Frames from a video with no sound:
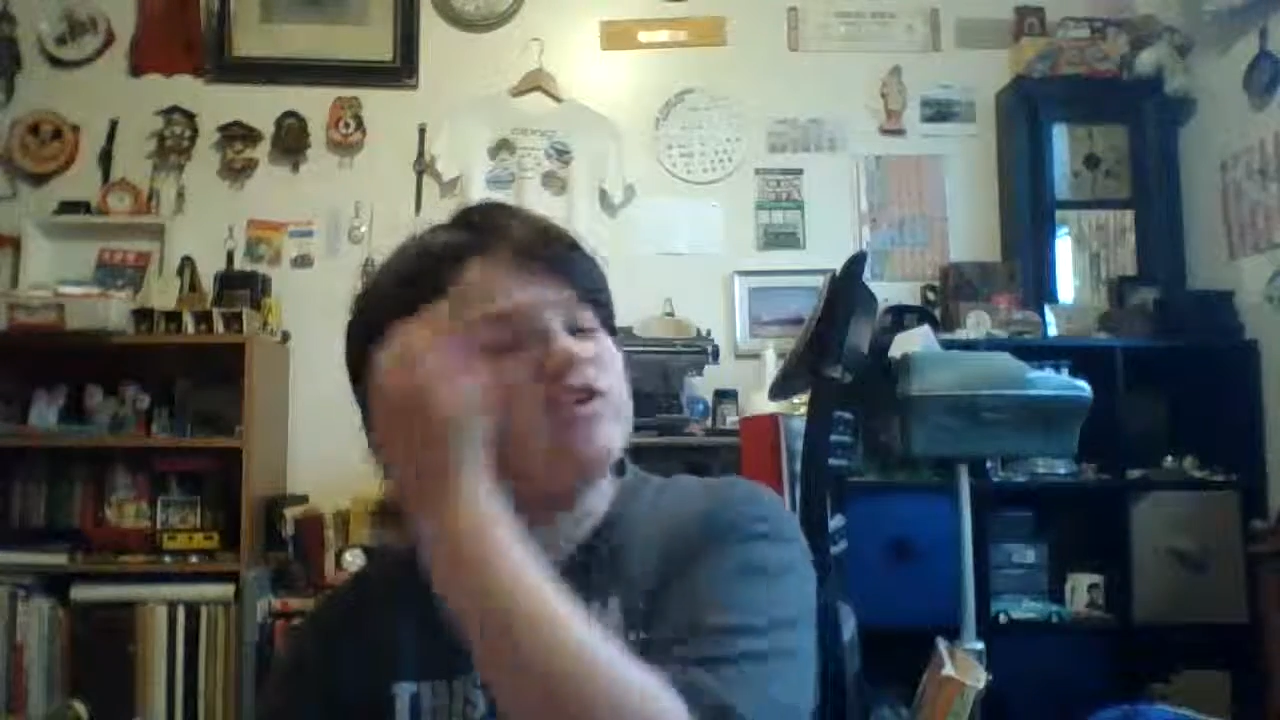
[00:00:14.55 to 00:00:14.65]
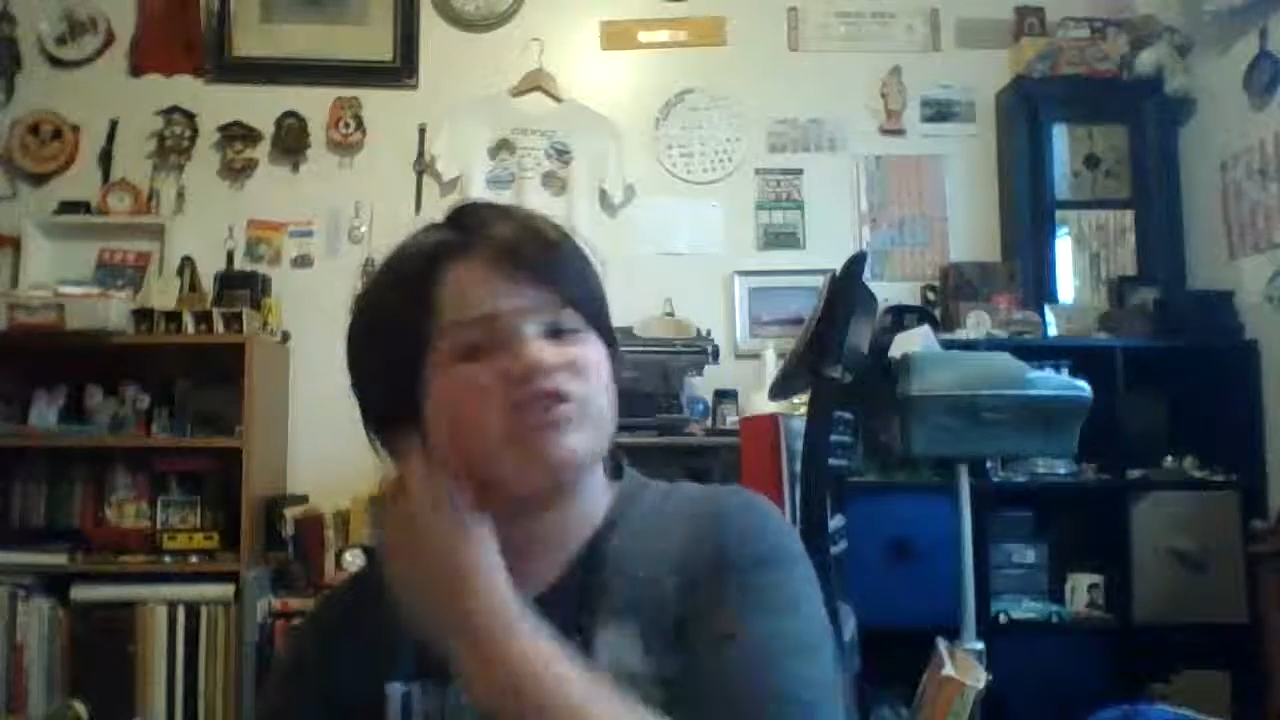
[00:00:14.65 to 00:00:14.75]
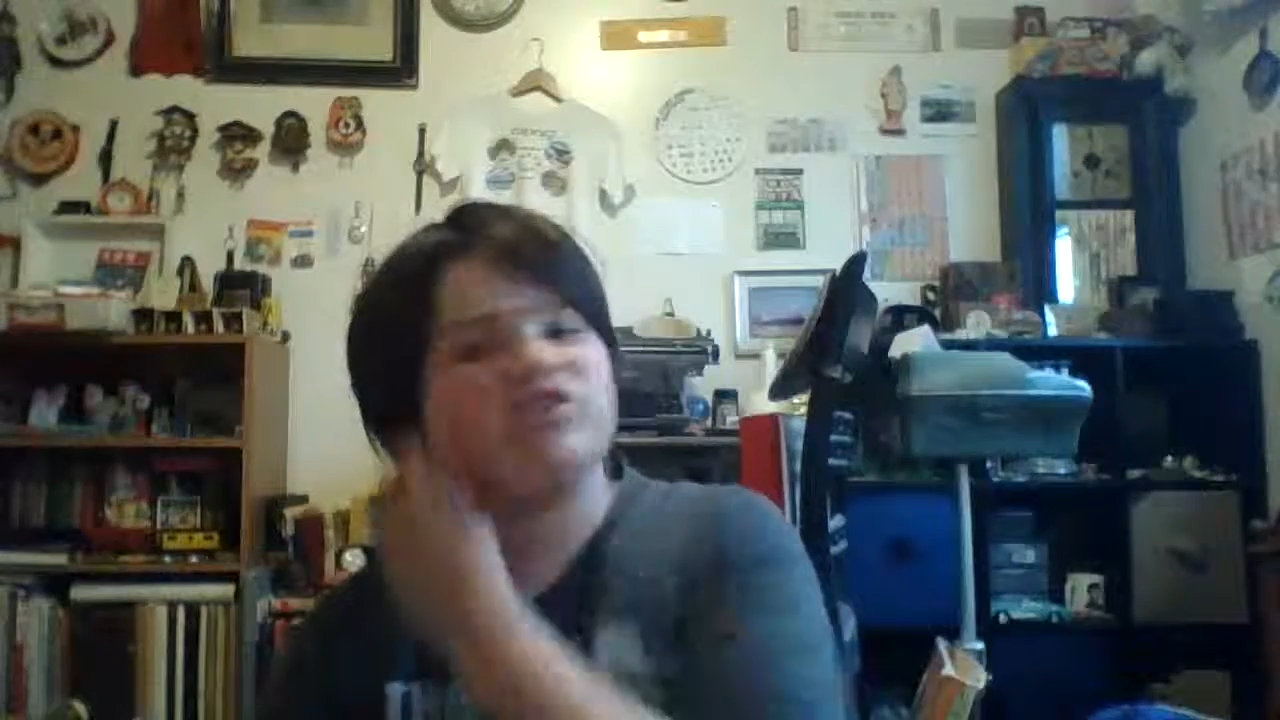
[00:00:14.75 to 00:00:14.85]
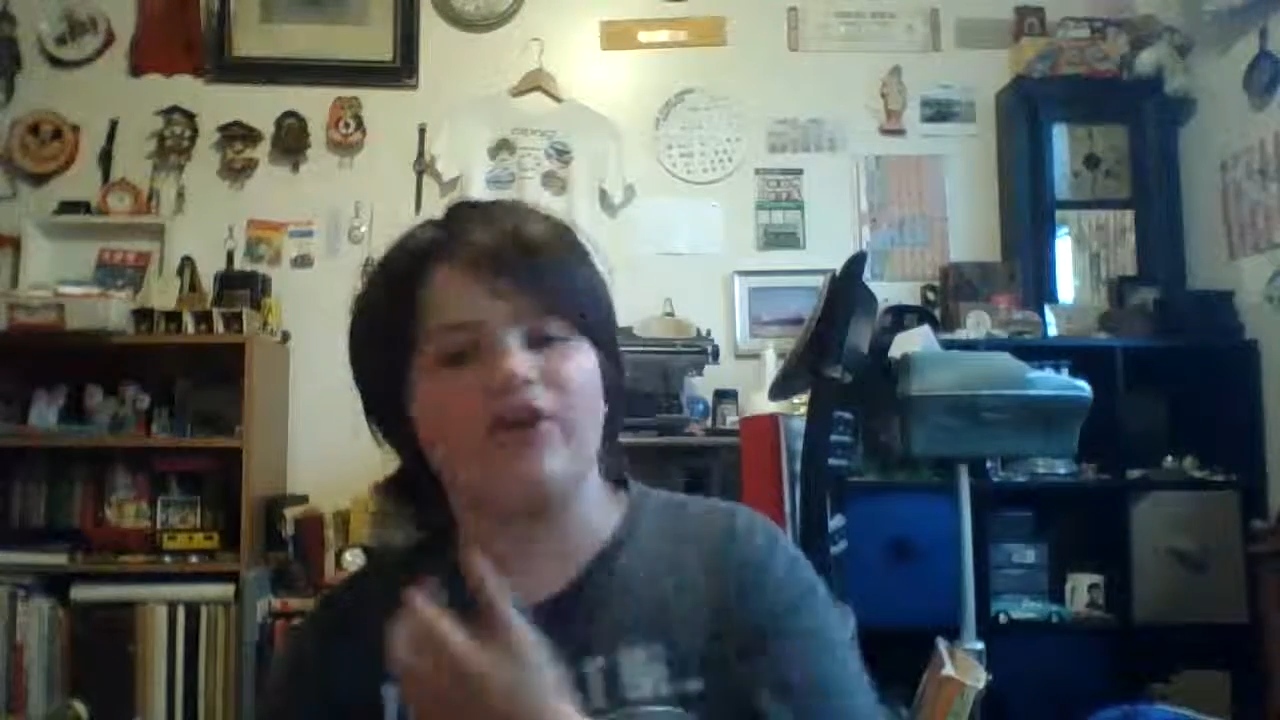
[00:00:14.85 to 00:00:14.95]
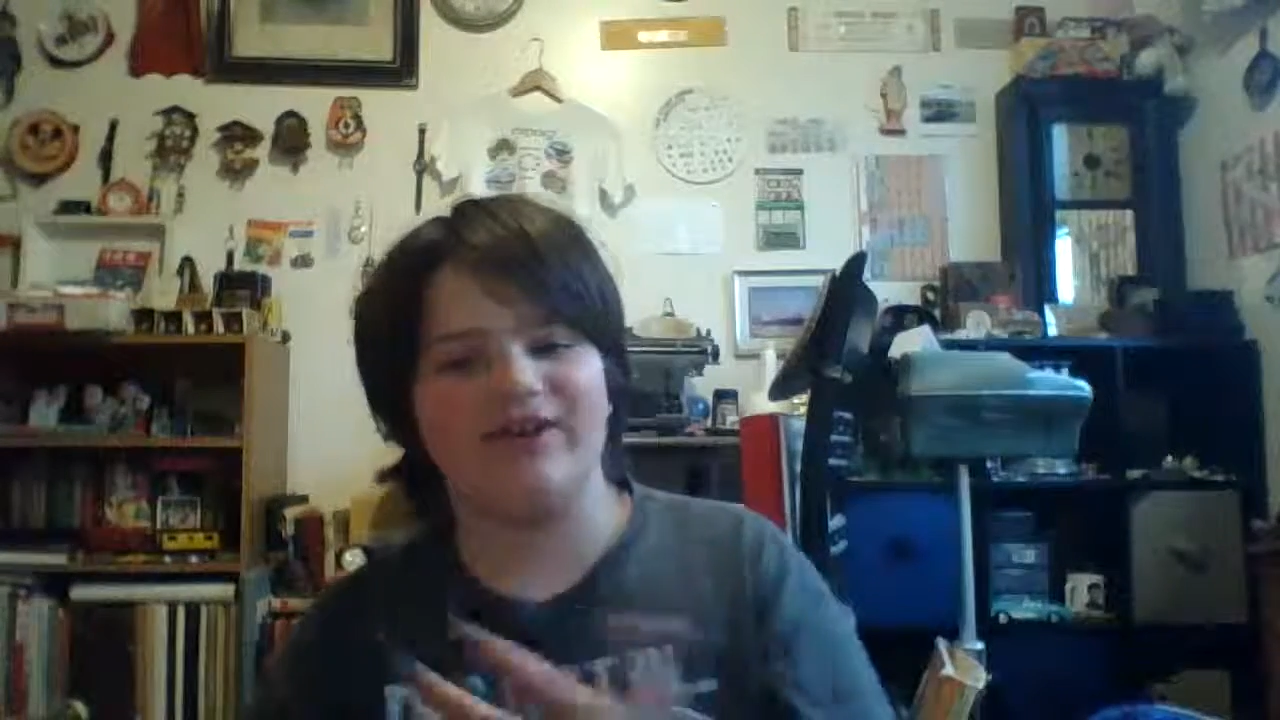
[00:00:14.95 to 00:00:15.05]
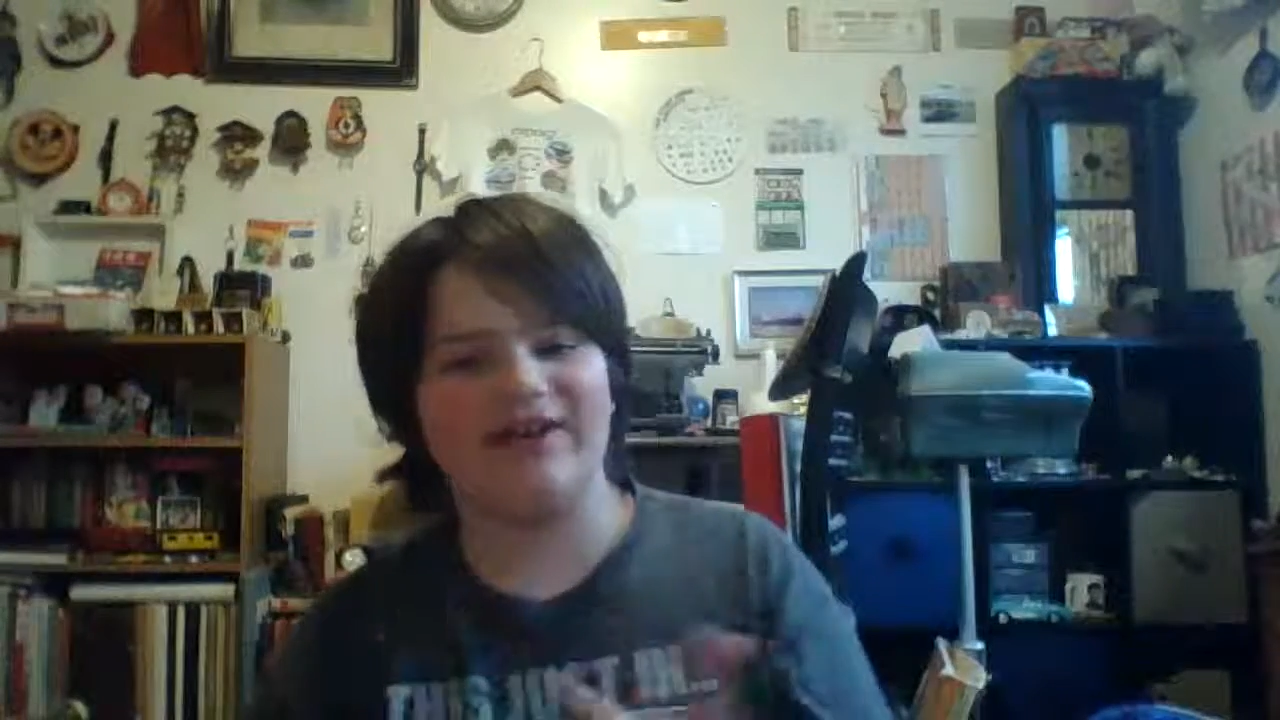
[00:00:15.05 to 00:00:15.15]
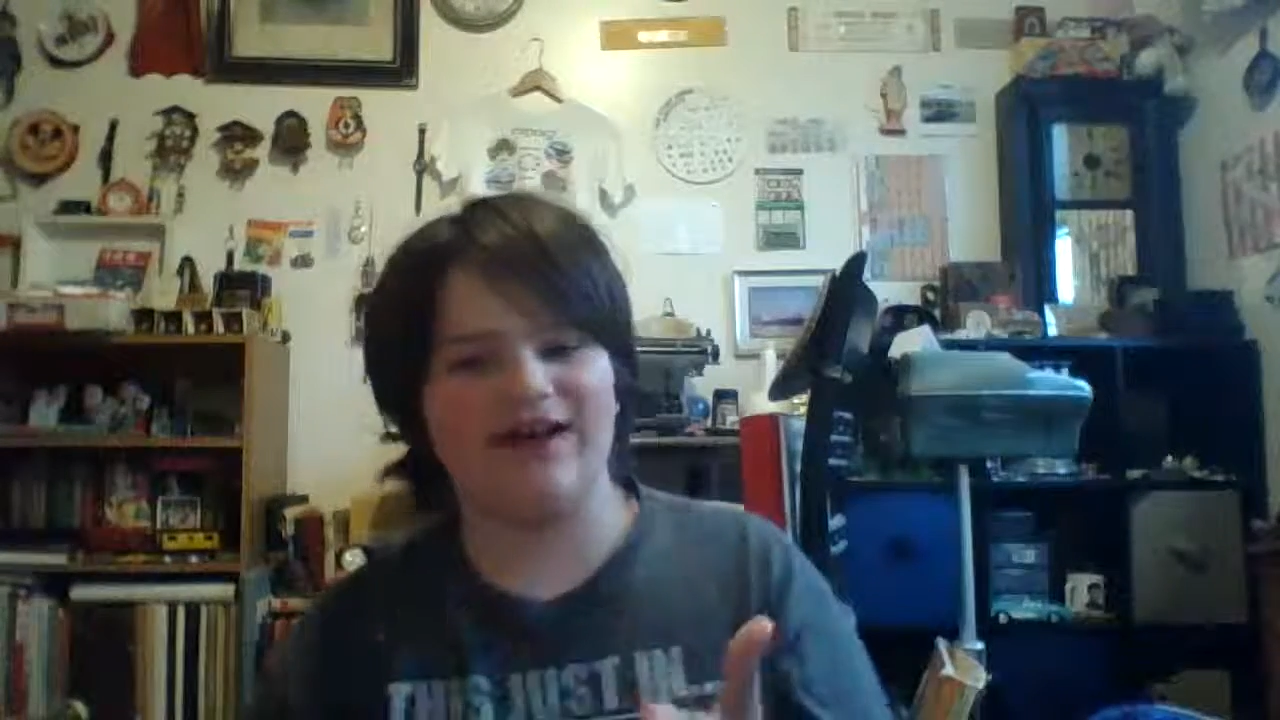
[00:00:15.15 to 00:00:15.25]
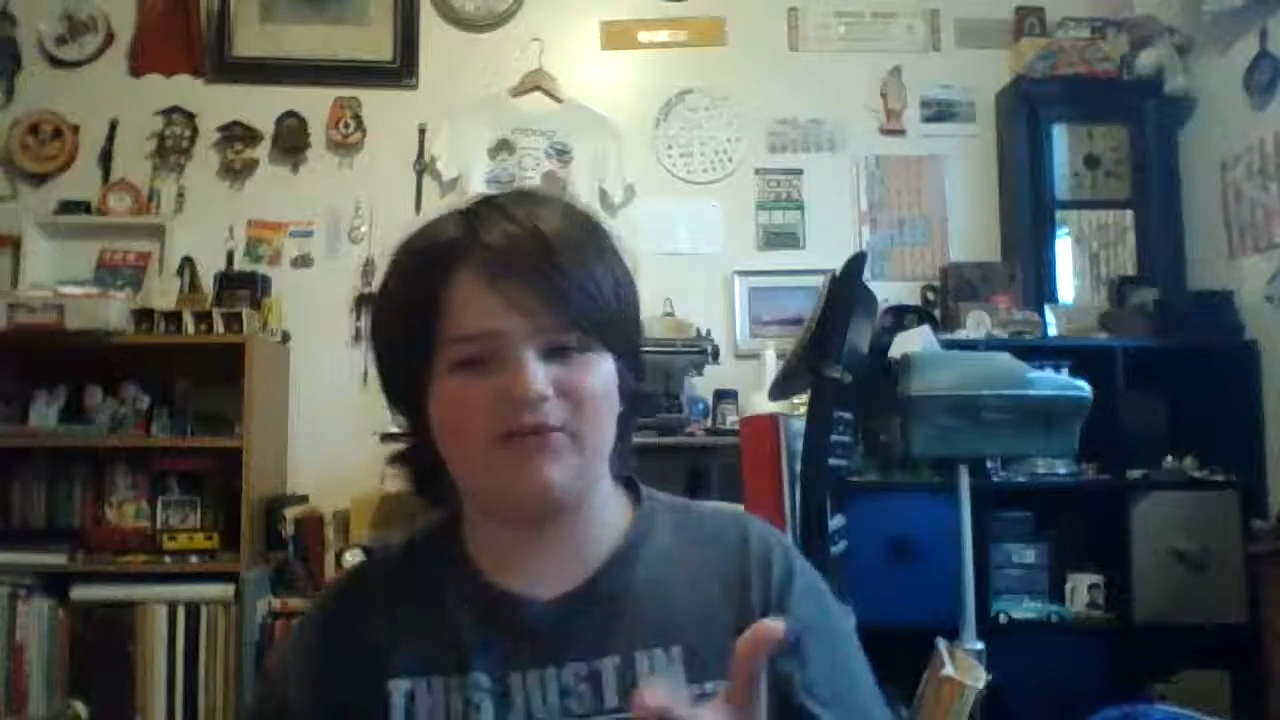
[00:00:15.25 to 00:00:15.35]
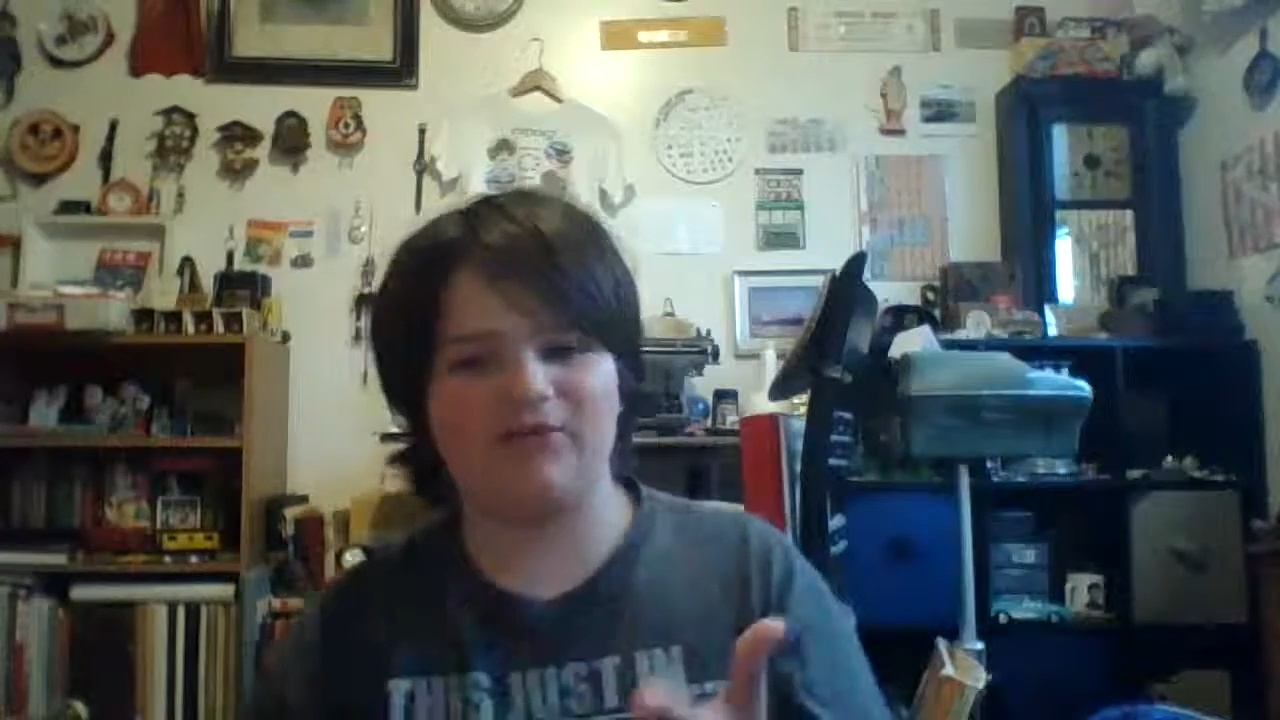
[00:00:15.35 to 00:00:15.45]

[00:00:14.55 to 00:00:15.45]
to show you guys